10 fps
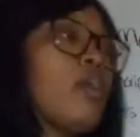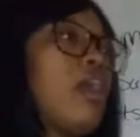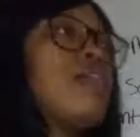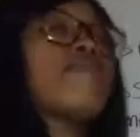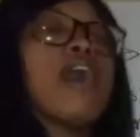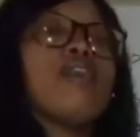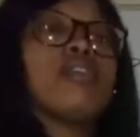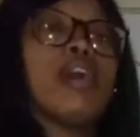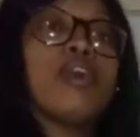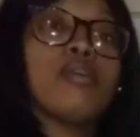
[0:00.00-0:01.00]
and
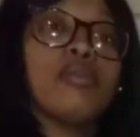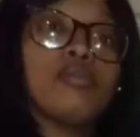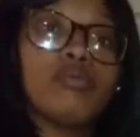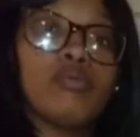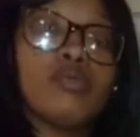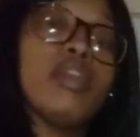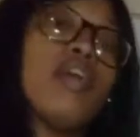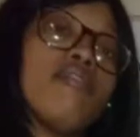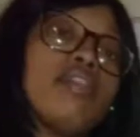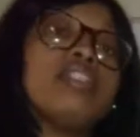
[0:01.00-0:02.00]
found out
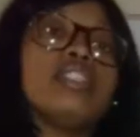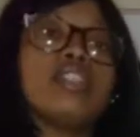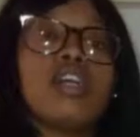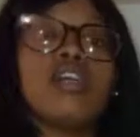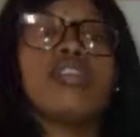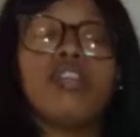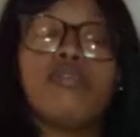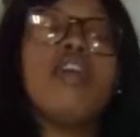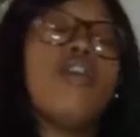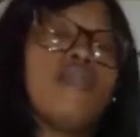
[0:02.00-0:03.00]
if
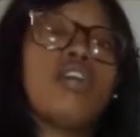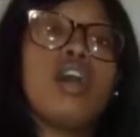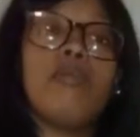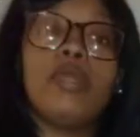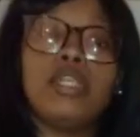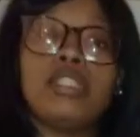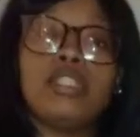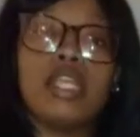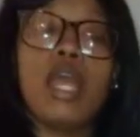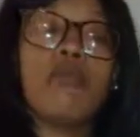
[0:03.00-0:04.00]
the company is a
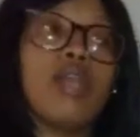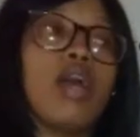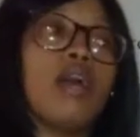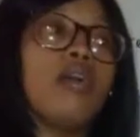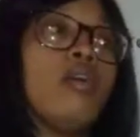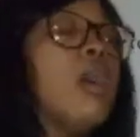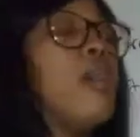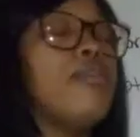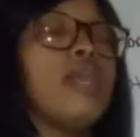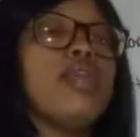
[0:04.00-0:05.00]
scam or not,
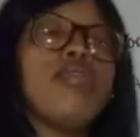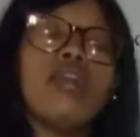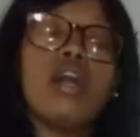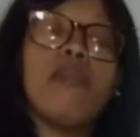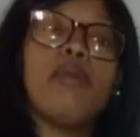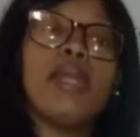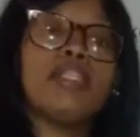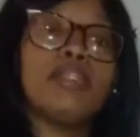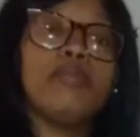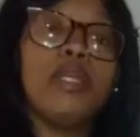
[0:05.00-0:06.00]
then you can come back
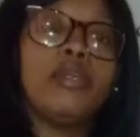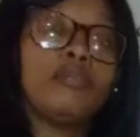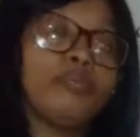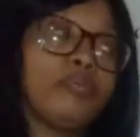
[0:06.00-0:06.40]
to me